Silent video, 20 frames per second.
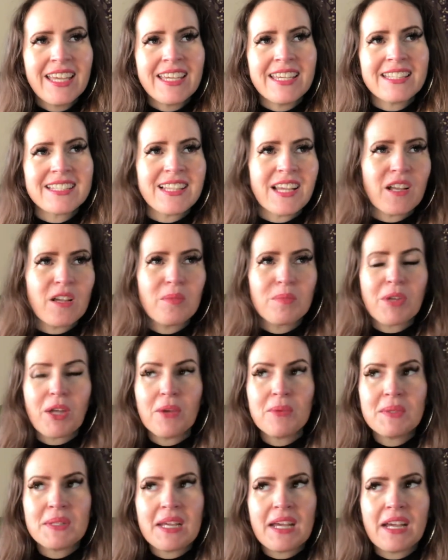It's like I'm
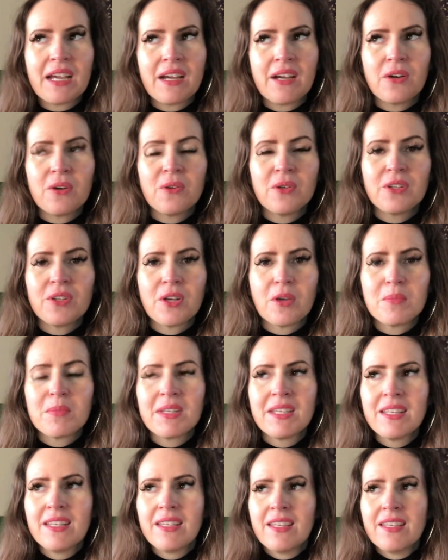going out and I'm
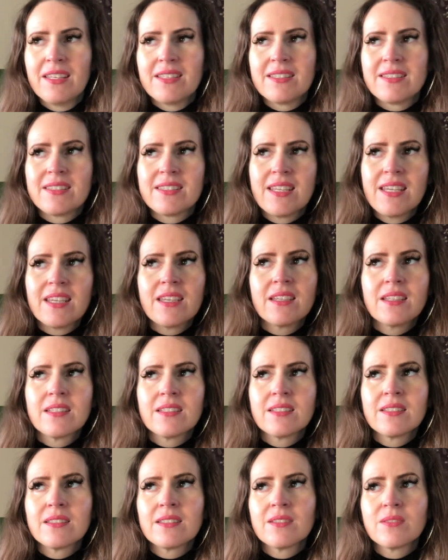
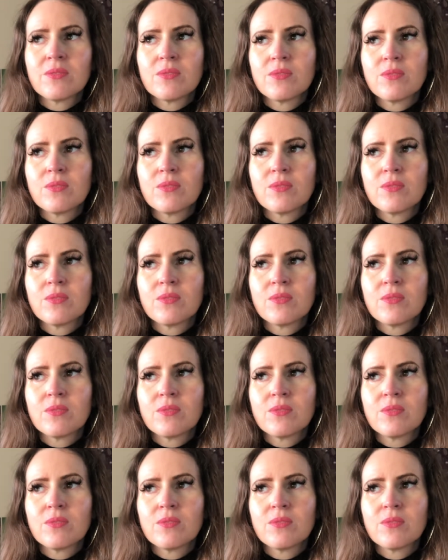seeing